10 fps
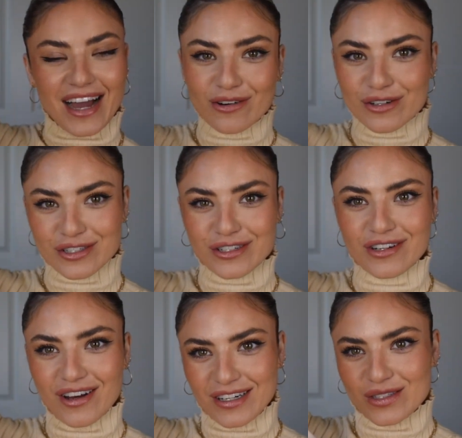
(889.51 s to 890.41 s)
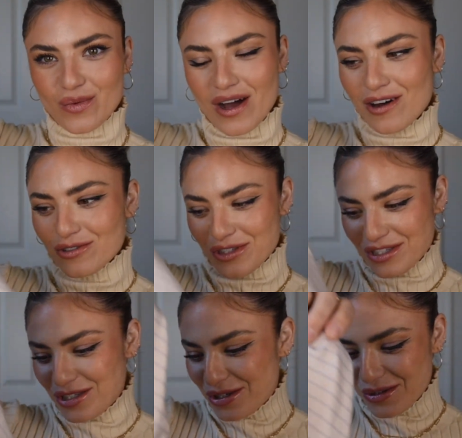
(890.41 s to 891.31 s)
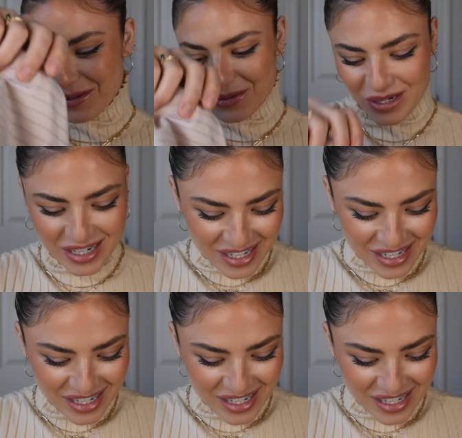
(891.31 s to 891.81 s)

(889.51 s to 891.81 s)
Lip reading: outer skirt on as well, just to